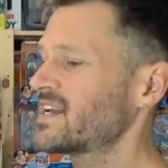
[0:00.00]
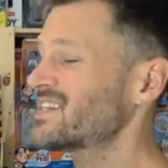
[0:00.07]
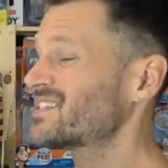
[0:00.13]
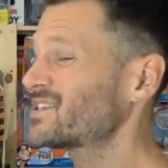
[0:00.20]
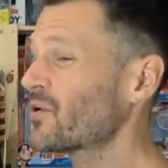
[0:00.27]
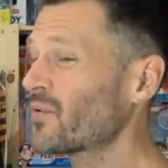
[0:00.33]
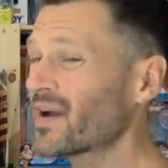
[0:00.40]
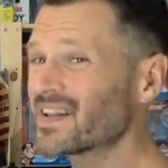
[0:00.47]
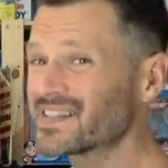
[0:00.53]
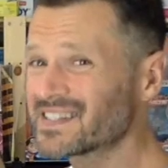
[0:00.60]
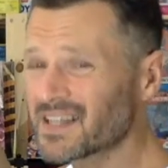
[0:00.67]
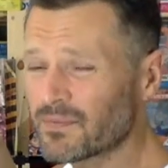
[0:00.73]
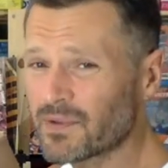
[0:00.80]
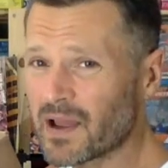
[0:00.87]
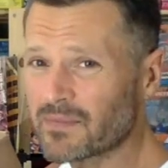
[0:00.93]
So, and
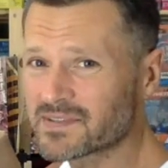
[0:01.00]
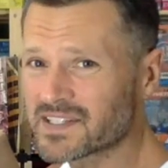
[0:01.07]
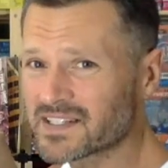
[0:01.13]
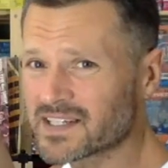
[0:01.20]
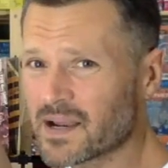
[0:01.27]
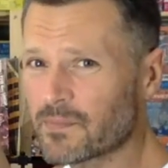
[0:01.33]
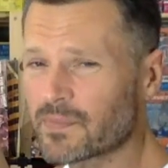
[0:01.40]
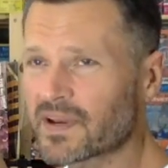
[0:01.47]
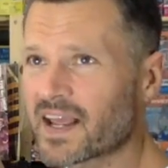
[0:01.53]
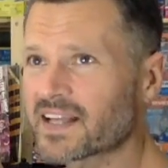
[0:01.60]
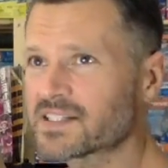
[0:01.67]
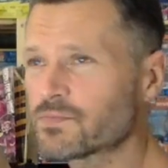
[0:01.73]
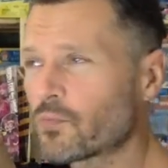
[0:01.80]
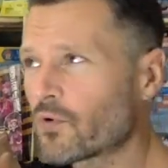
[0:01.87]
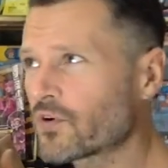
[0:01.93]
sometimes this company
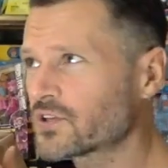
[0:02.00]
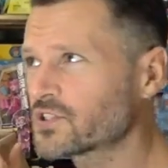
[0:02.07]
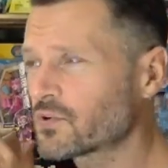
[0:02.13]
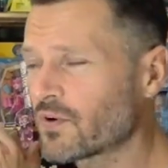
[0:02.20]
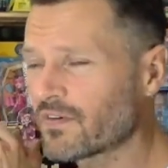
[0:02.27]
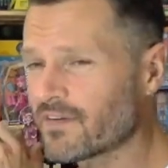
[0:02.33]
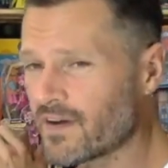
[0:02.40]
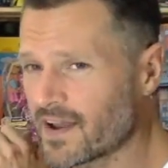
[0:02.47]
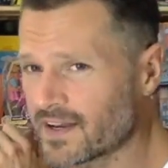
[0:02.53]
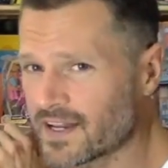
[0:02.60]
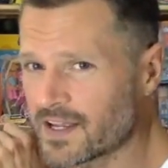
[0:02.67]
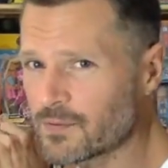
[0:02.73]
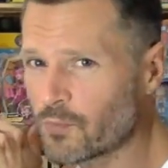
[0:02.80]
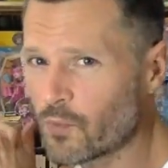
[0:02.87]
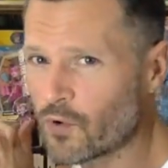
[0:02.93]
has more. So if I
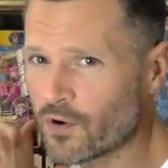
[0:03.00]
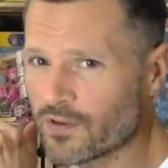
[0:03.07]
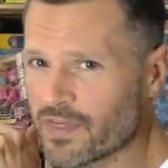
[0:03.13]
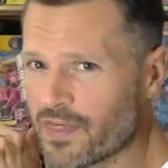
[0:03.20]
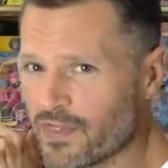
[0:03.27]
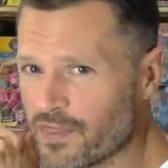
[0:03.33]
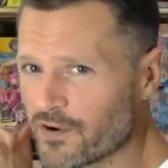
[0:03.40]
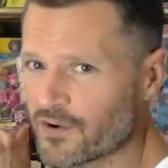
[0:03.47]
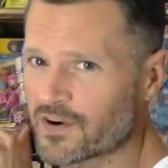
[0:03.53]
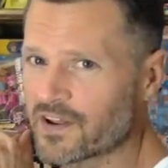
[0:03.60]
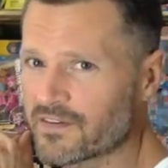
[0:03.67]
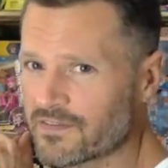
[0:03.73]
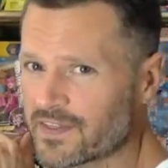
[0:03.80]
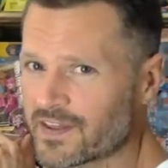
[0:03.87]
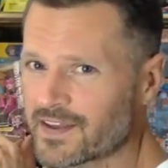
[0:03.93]
need more than
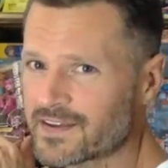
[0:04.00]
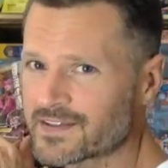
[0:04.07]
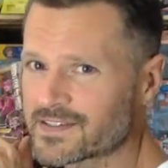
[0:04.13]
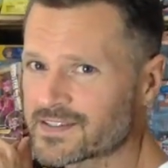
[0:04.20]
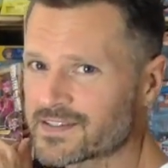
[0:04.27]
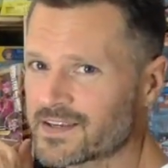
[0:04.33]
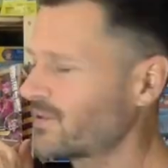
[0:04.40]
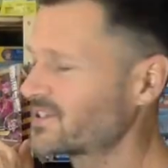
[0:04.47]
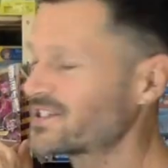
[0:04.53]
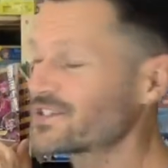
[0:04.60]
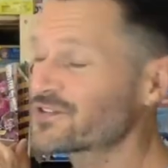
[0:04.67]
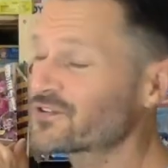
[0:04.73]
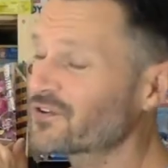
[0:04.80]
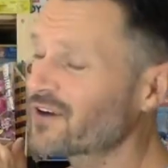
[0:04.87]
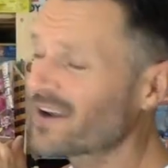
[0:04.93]
30 of these, which is
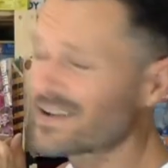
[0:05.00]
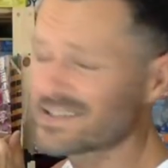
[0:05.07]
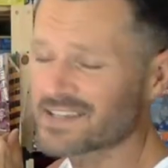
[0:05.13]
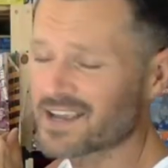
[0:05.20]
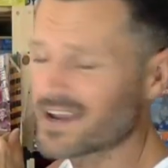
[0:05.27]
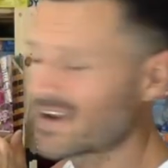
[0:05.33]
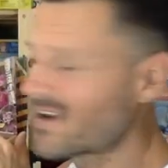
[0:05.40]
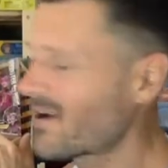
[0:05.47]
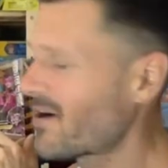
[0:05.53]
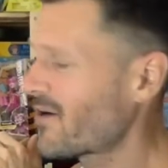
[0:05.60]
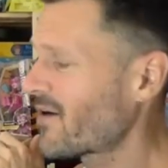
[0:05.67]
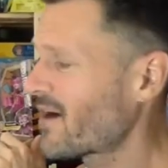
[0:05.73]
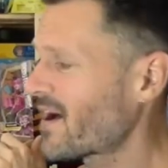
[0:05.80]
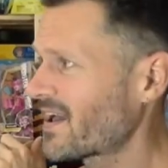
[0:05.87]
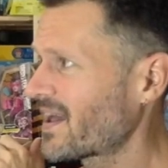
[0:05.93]
crazy, I
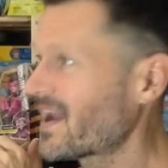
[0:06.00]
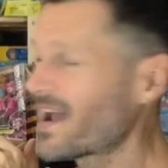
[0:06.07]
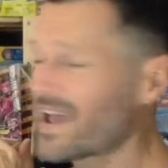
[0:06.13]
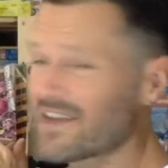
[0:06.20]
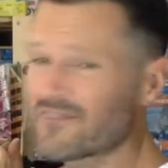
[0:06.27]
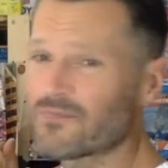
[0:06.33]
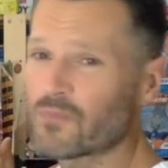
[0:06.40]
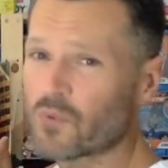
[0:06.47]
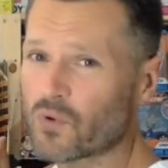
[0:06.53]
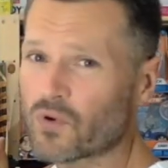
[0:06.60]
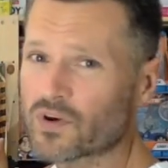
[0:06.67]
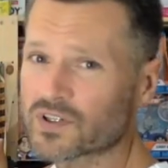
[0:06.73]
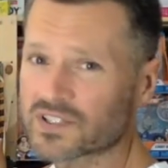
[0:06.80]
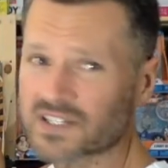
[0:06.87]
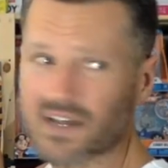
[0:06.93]
know, and I have
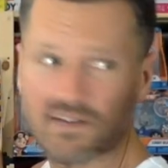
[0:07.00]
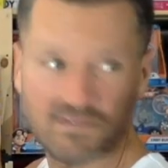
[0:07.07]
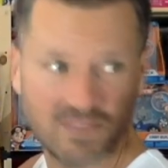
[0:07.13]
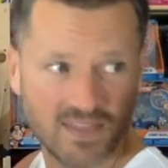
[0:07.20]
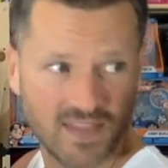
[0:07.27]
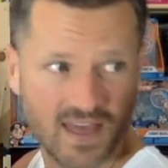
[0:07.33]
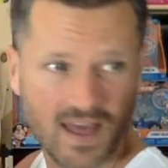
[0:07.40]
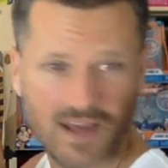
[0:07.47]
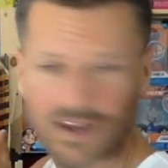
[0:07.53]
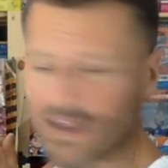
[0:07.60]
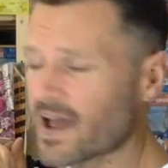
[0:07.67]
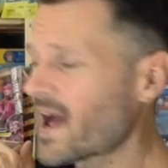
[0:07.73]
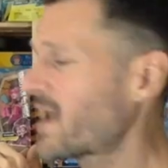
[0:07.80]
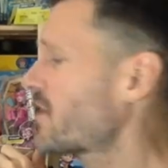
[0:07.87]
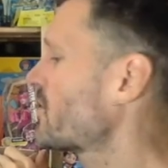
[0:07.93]
more stuff than that,
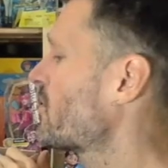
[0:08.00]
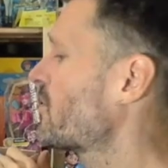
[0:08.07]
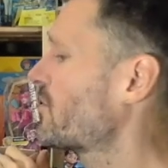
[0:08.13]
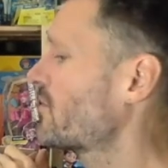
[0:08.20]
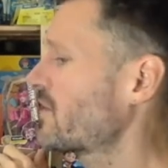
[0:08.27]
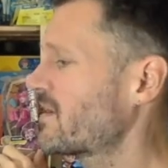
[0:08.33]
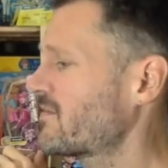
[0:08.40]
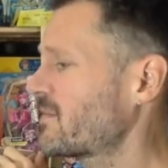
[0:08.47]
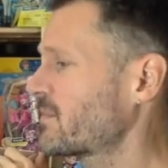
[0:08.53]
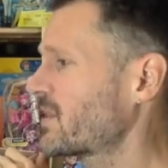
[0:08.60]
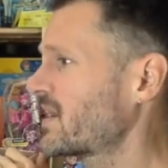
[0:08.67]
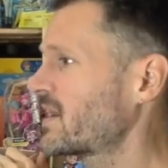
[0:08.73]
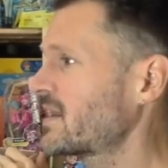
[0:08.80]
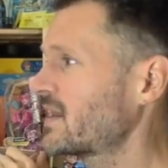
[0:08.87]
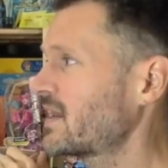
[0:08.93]
I don't know if I'm
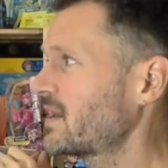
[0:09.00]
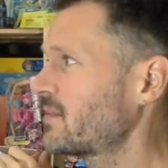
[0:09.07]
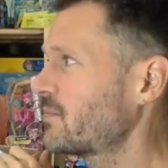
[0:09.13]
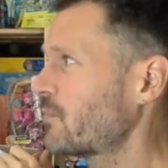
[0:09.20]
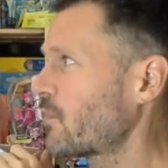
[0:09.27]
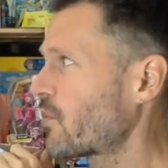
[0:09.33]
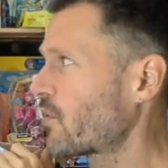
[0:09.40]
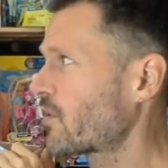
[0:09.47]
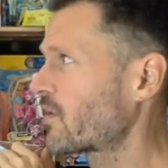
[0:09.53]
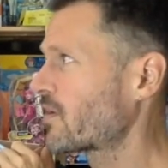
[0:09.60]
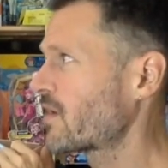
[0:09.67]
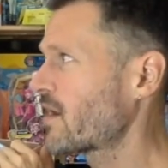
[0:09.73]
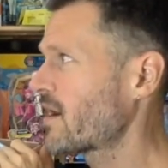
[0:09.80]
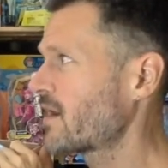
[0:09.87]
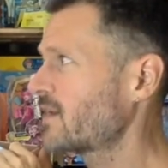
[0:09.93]
gonna need more or
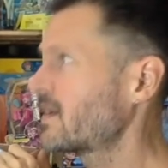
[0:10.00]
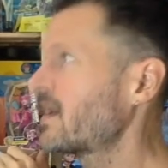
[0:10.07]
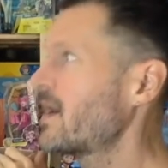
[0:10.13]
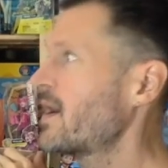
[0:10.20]
not,